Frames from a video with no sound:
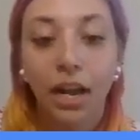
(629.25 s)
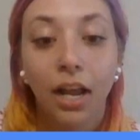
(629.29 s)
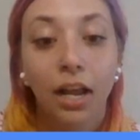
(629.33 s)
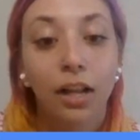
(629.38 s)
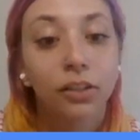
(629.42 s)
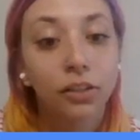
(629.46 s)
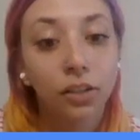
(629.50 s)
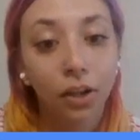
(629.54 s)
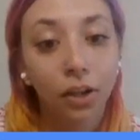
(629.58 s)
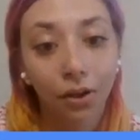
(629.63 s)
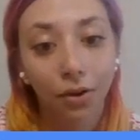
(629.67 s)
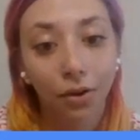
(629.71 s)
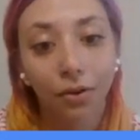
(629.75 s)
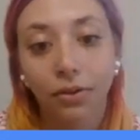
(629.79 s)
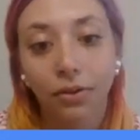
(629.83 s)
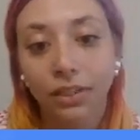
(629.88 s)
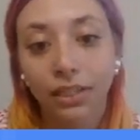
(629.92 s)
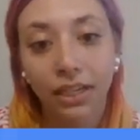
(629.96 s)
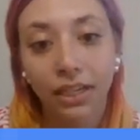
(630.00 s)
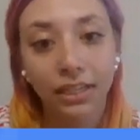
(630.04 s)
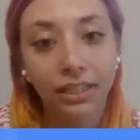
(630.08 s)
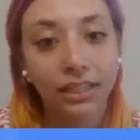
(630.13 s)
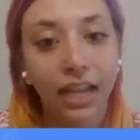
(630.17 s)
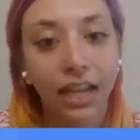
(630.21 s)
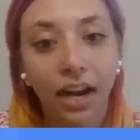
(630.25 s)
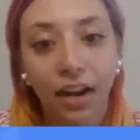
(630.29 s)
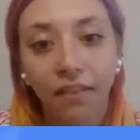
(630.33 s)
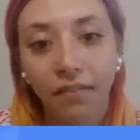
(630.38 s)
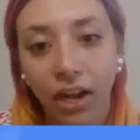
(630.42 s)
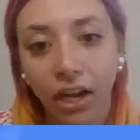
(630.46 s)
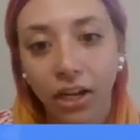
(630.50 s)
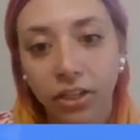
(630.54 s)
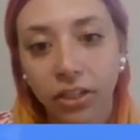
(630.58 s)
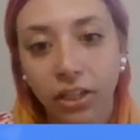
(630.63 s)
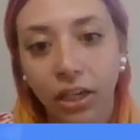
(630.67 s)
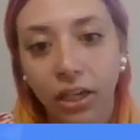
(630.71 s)
So since then, I've
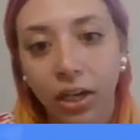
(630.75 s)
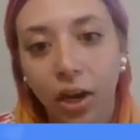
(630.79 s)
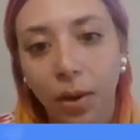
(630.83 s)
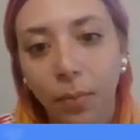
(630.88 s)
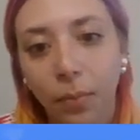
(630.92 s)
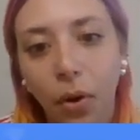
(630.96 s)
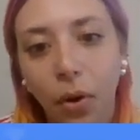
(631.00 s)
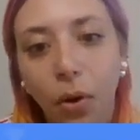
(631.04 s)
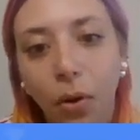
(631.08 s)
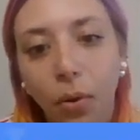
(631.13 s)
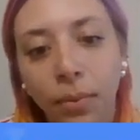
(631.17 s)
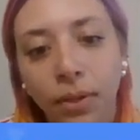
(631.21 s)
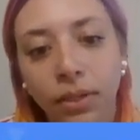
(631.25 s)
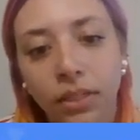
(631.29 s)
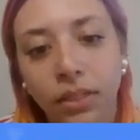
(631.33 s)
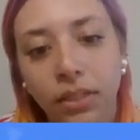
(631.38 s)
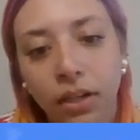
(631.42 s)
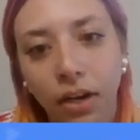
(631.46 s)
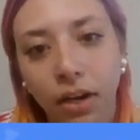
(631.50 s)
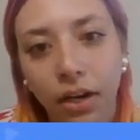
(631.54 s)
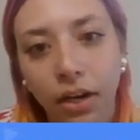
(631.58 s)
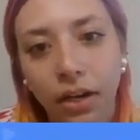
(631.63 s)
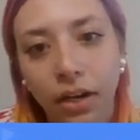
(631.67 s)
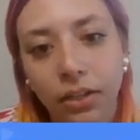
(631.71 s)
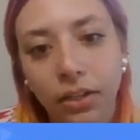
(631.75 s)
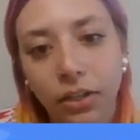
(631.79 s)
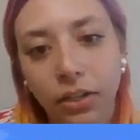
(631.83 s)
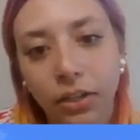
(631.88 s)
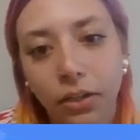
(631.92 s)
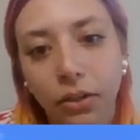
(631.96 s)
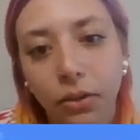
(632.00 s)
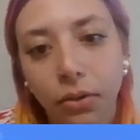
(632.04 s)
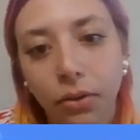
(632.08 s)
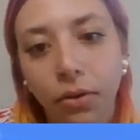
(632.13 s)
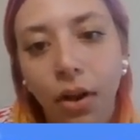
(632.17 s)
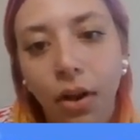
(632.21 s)
actually come home and started
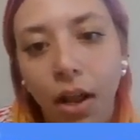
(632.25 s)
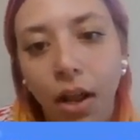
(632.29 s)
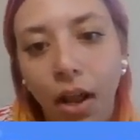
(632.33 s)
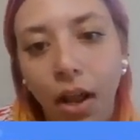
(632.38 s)
to